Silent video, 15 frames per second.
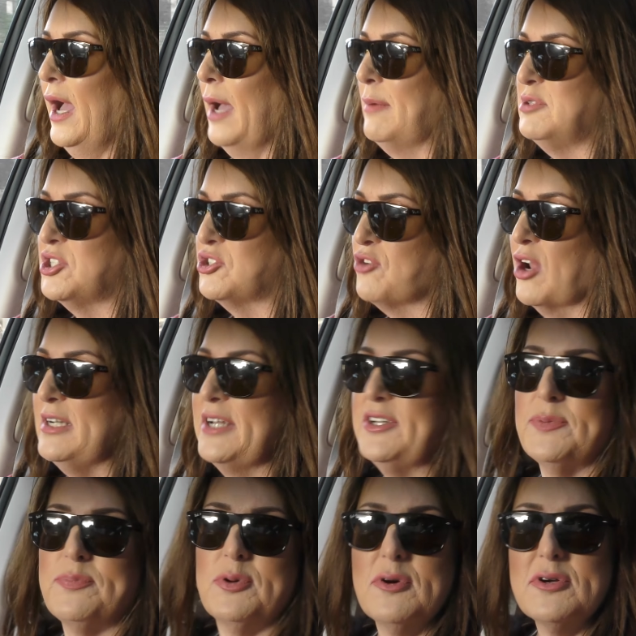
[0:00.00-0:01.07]
I'm struggling
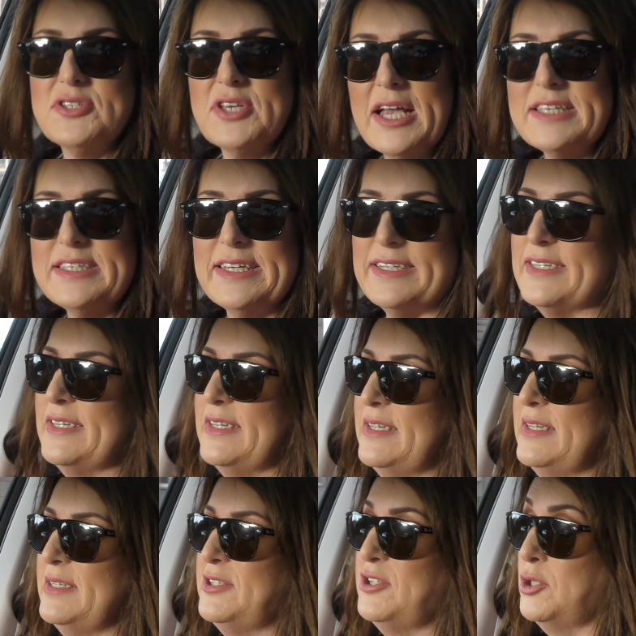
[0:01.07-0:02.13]
to process it
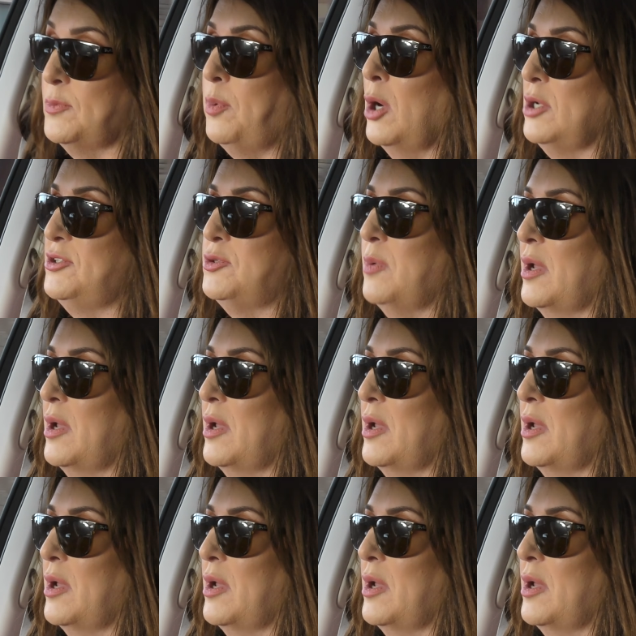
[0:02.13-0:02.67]
to the point